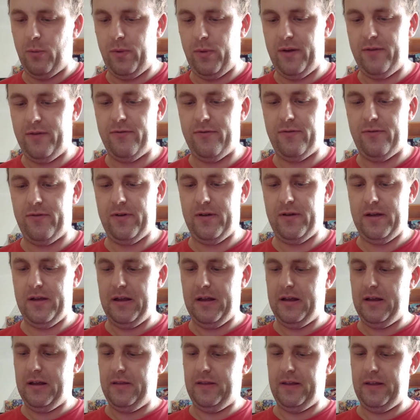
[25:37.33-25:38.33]
with
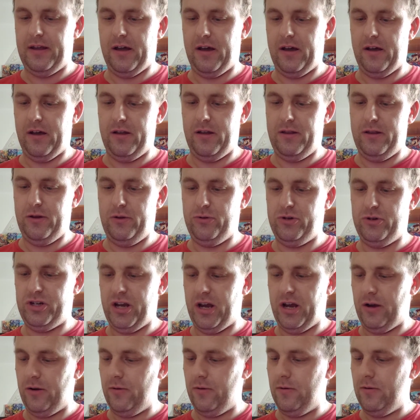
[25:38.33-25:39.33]
the new
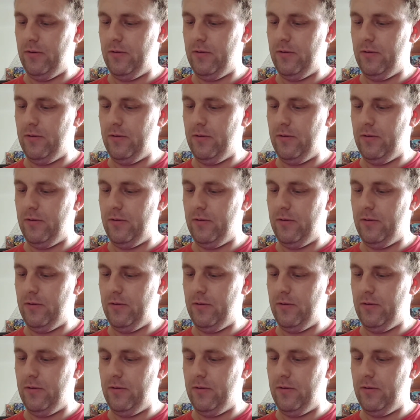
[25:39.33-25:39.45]
shell?